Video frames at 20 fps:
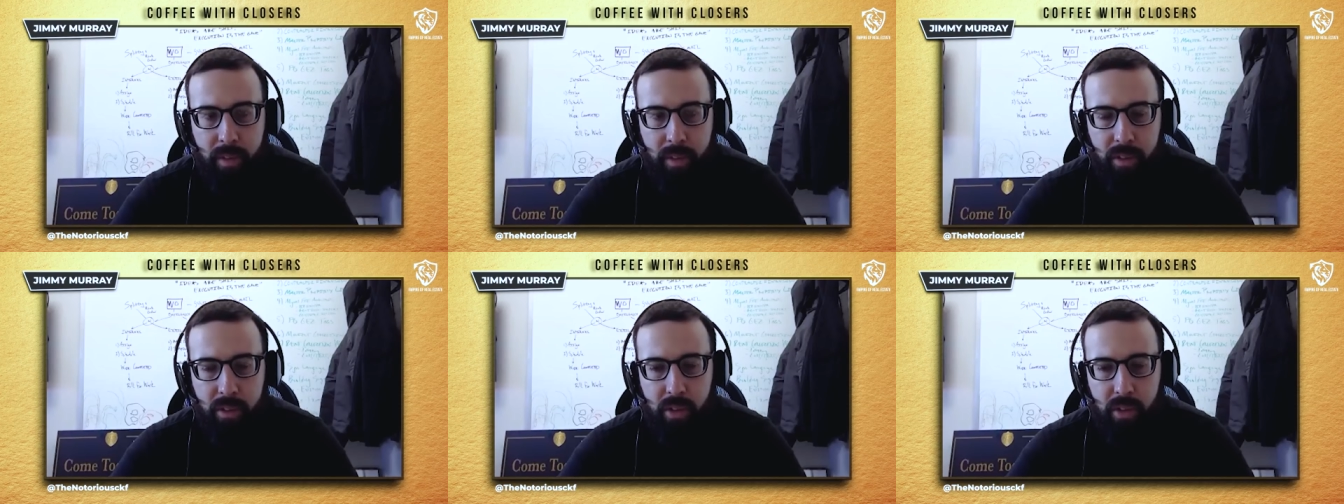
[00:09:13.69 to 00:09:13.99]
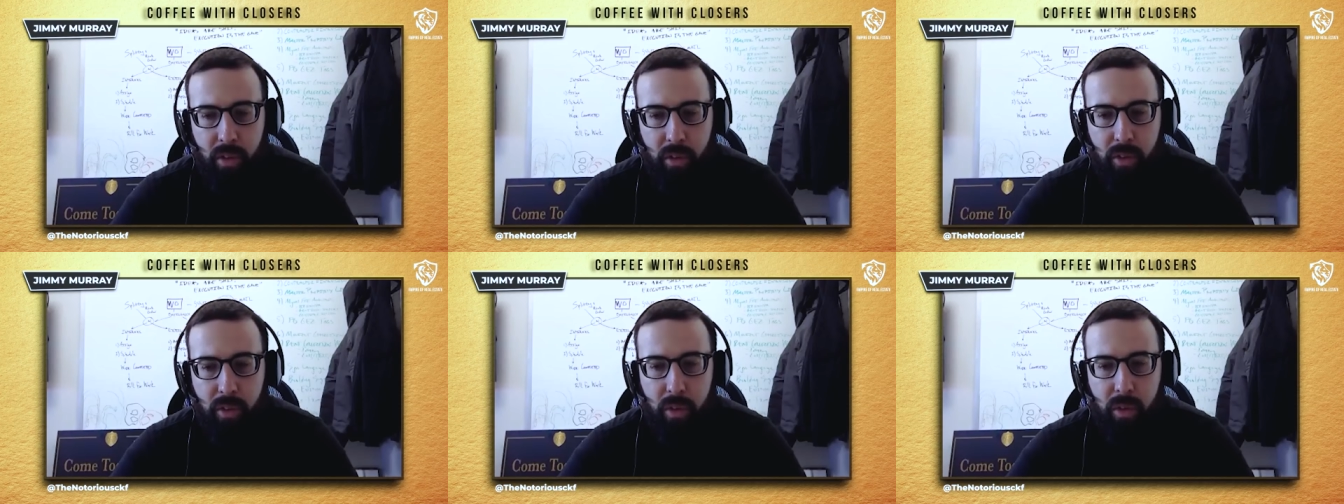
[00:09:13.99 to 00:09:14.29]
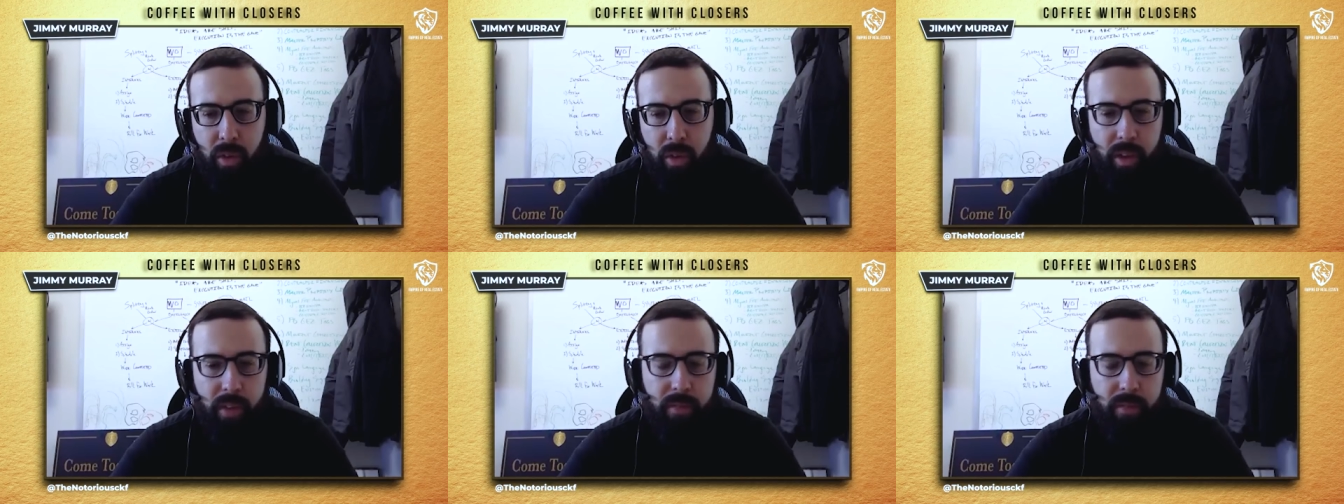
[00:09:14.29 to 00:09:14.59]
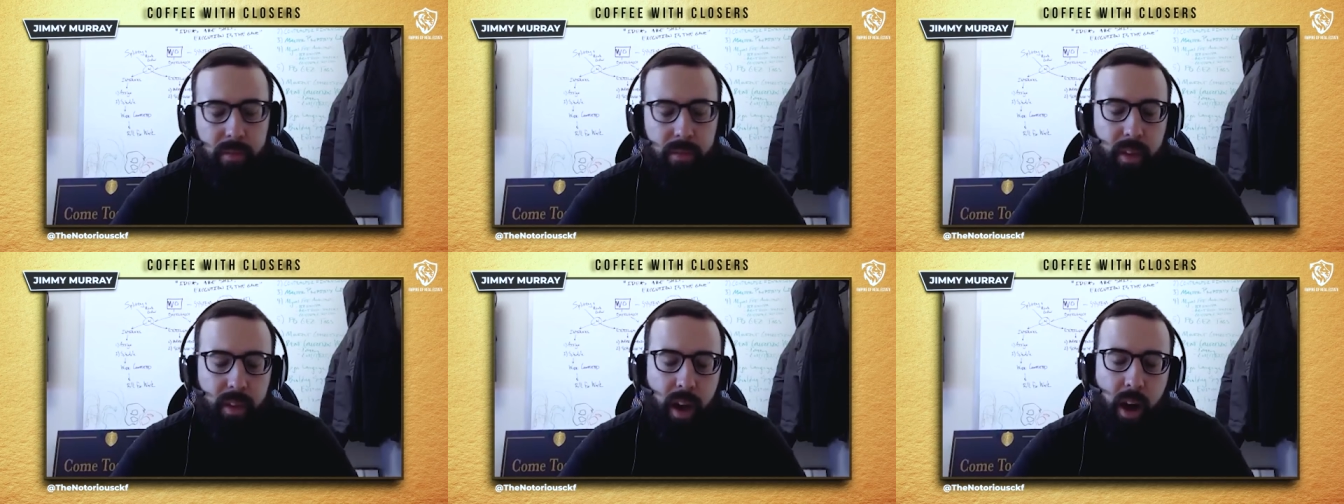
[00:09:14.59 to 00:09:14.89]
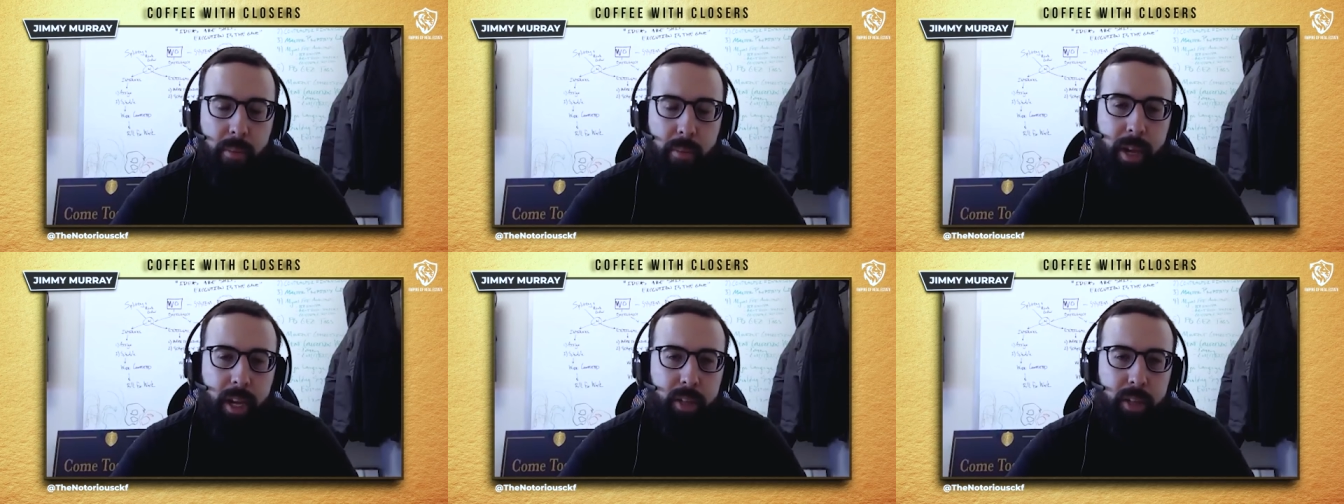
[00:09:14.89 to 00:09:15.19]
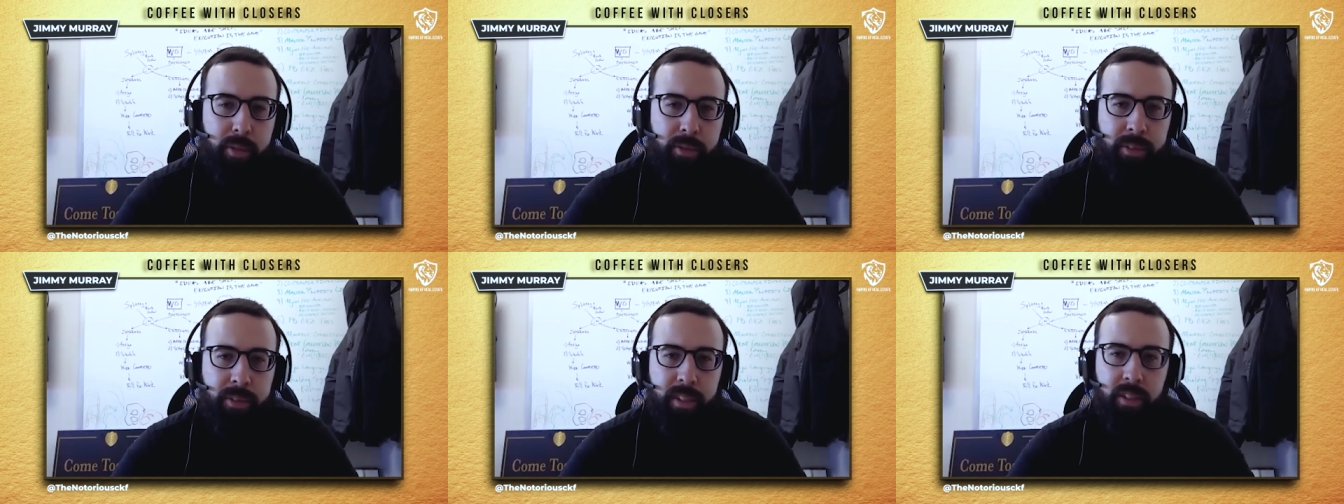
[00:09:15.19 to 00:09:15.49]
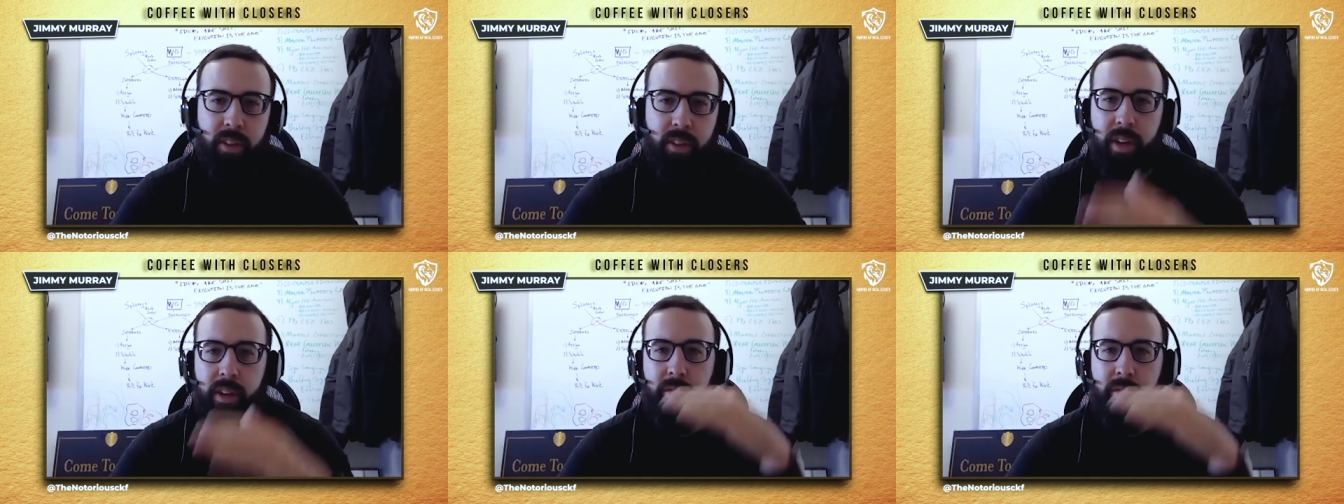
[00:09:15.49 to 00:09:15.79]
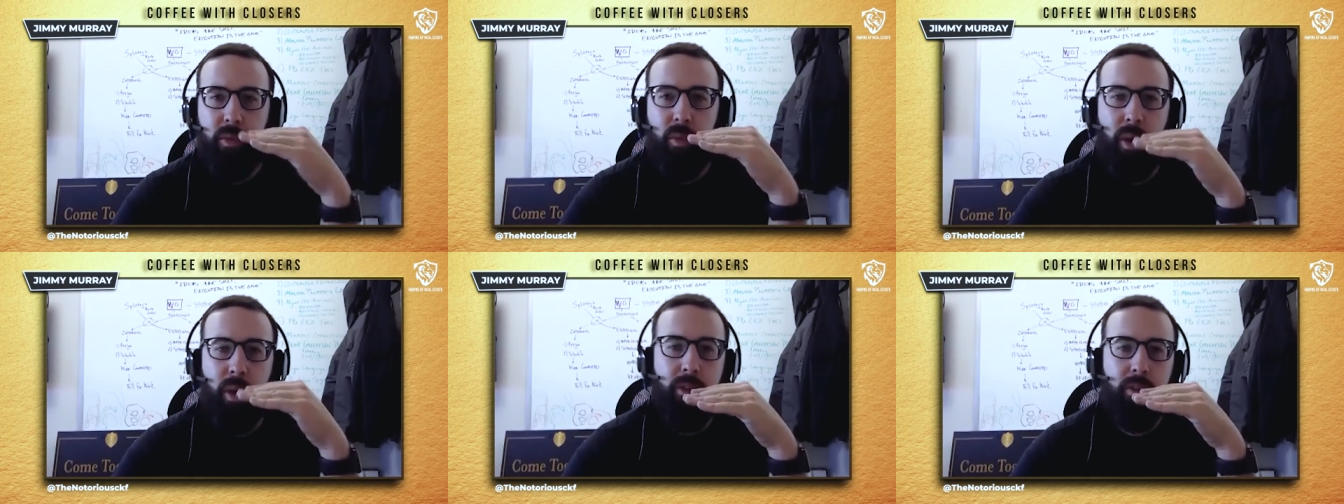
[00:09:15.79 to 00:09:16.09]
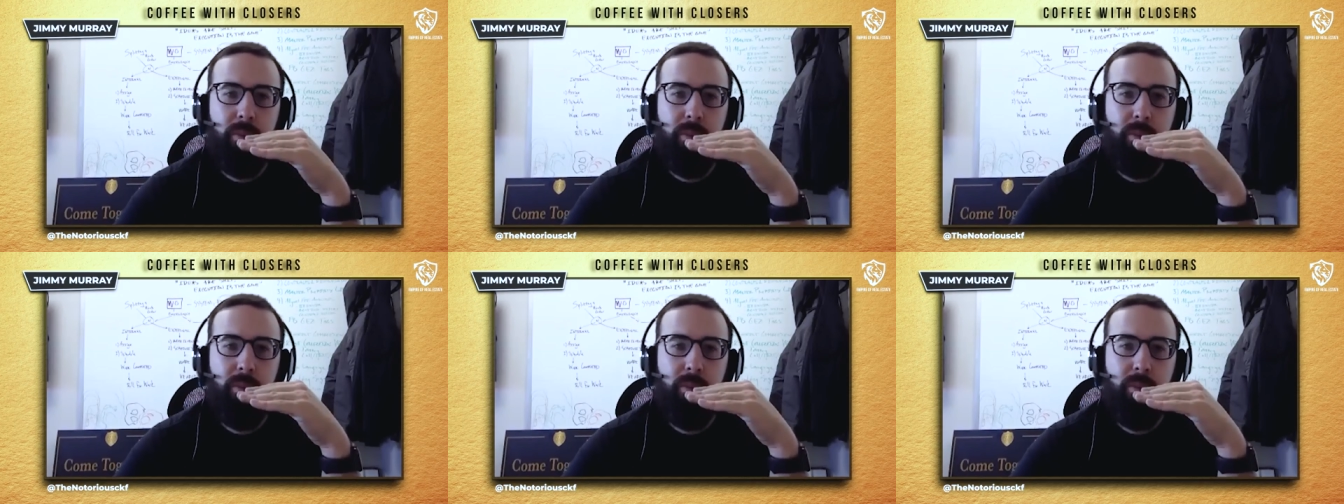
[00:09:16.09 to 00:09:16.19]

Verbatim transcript: So if our management fees are anywhere